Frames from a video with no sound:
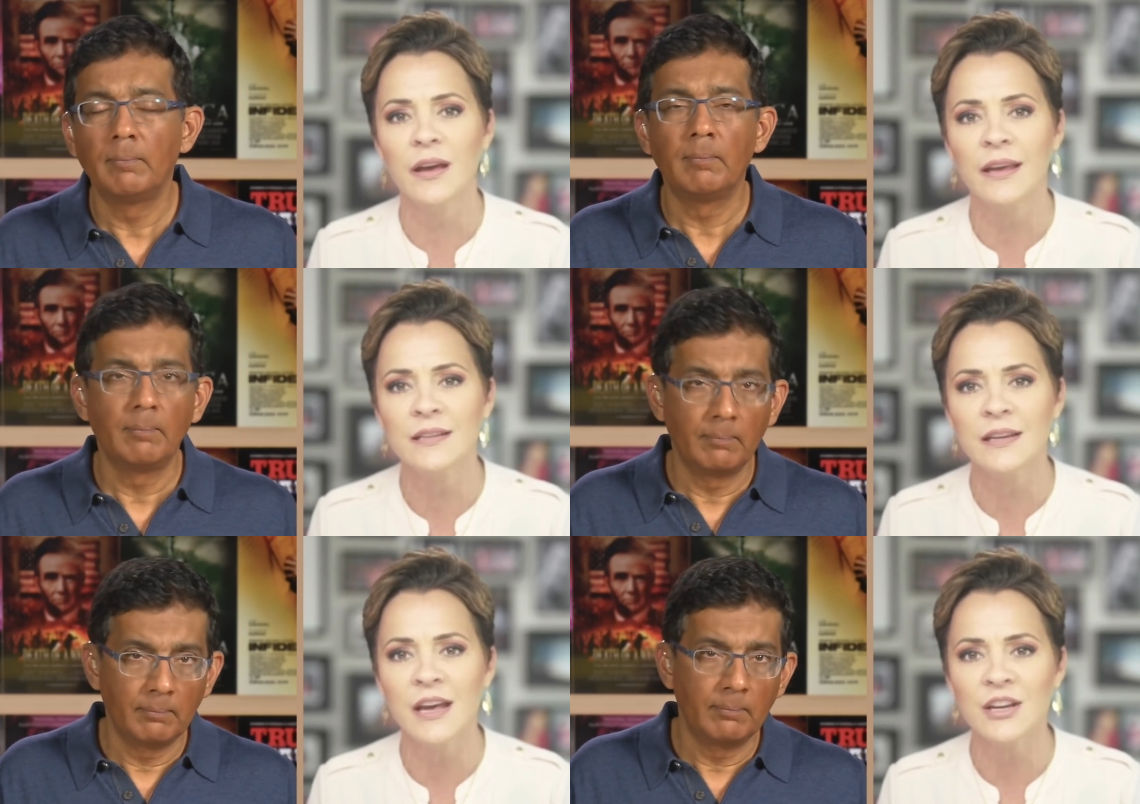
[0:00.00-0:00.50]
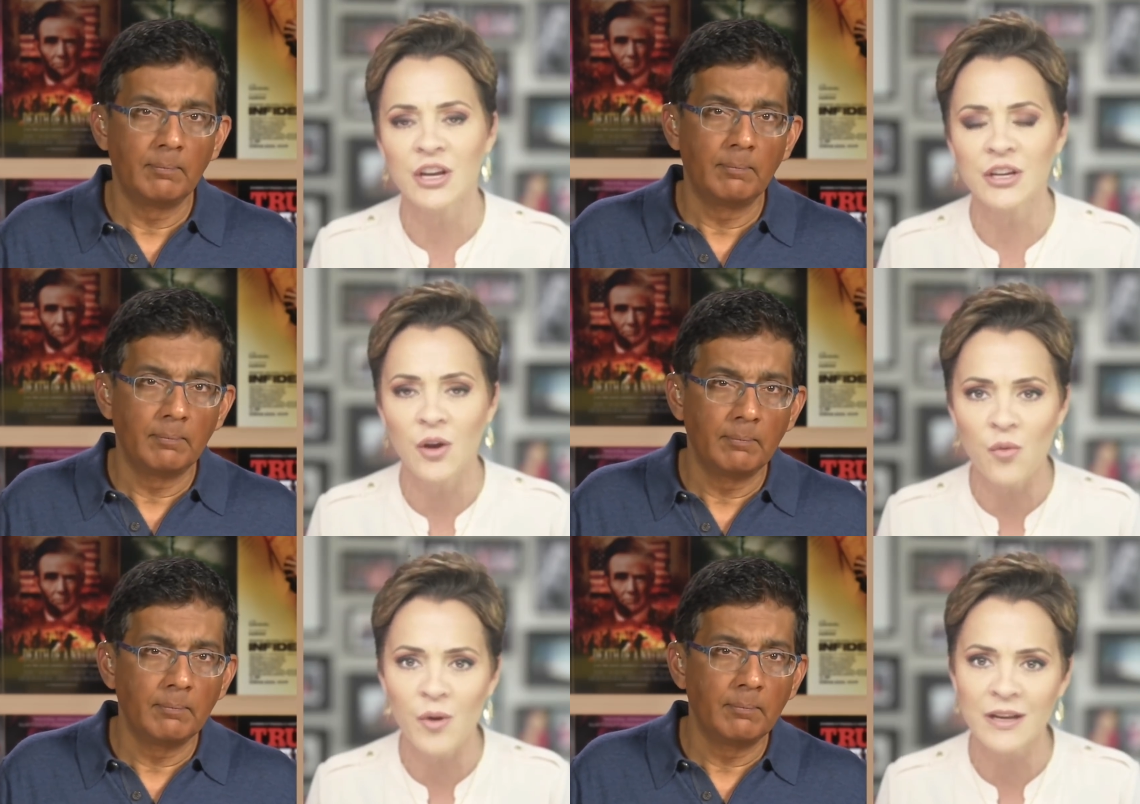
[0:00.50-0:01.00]
Speaker 1: And Dinesh, I
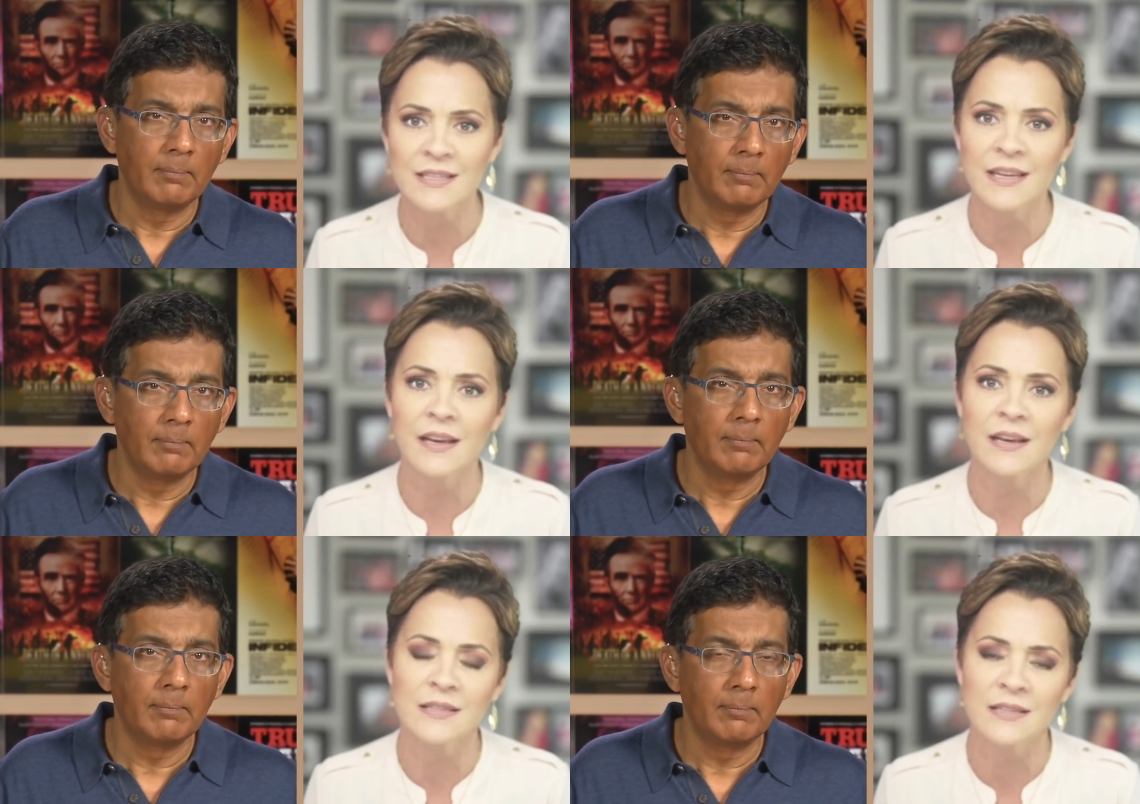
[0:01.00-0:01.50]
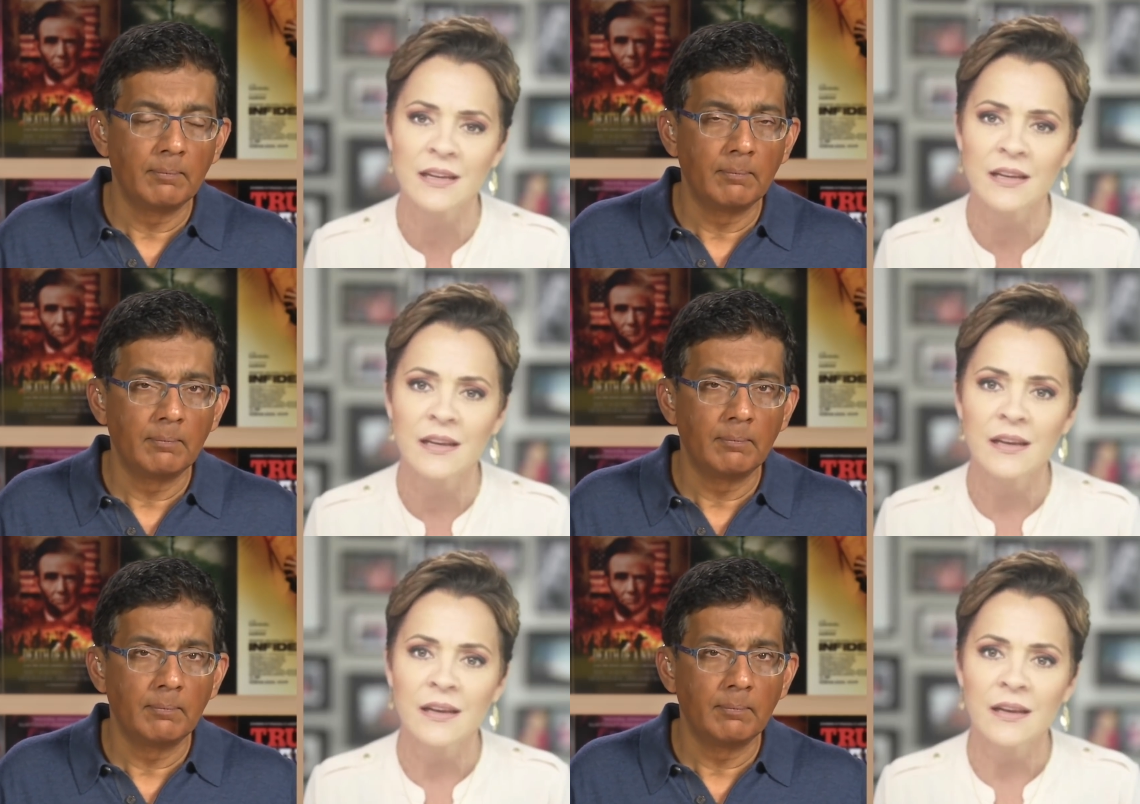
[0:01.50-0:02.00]
don't want to see us
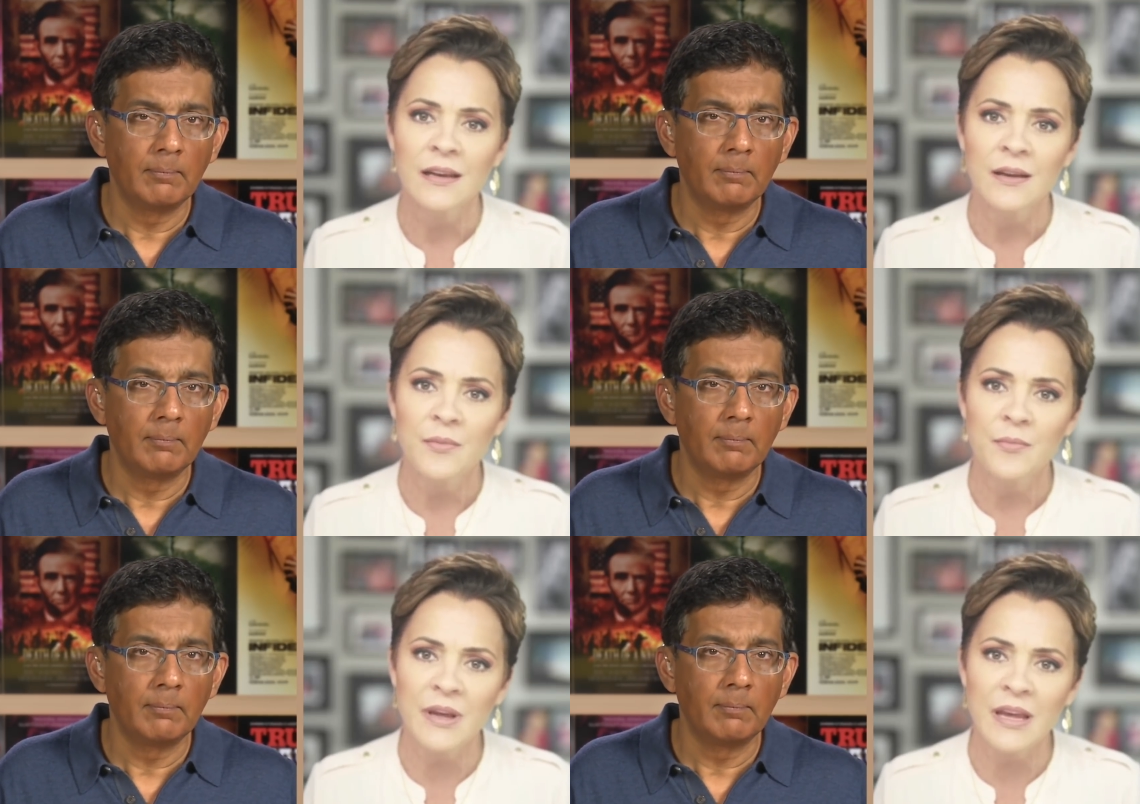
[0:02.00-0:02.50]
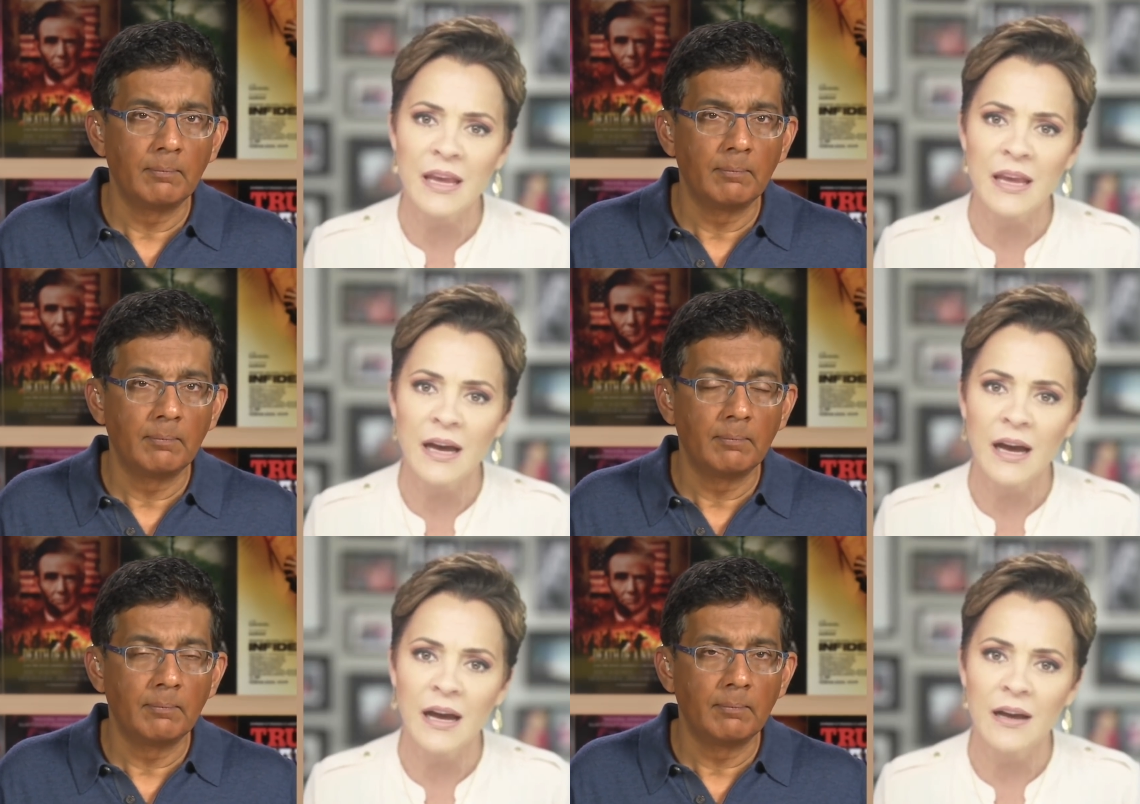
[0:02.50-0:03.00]
being
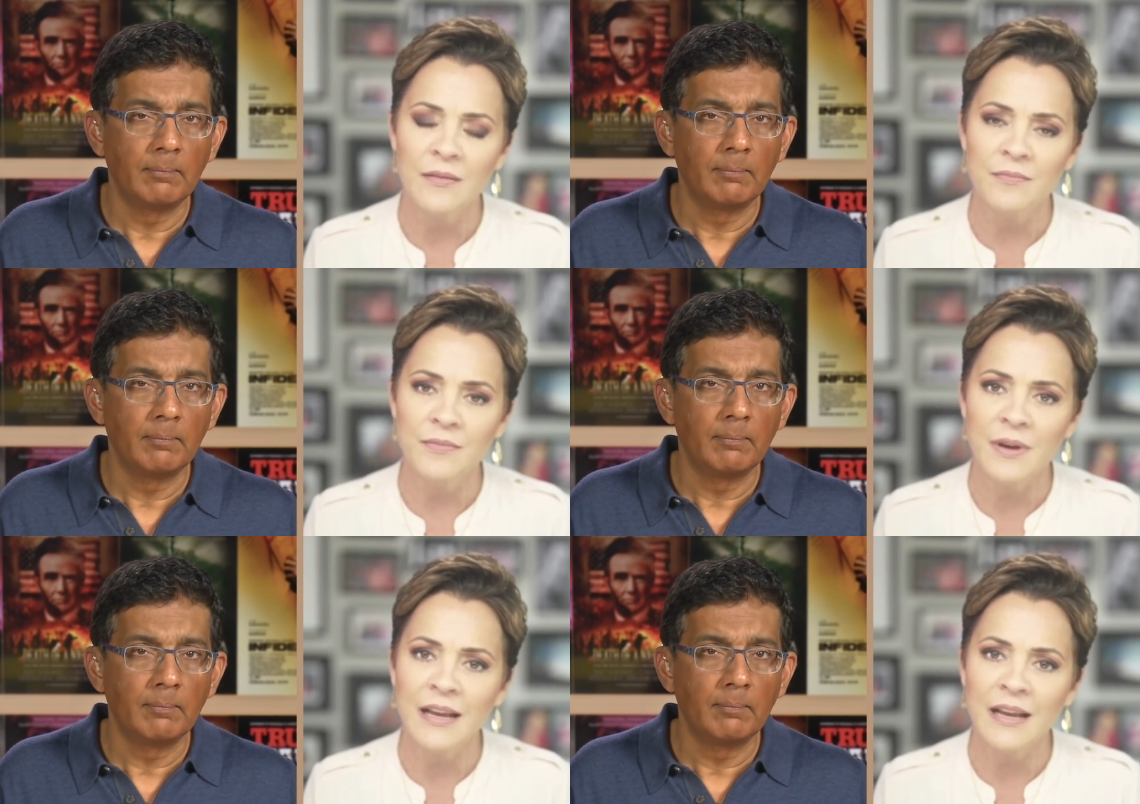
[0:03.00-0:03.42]
kind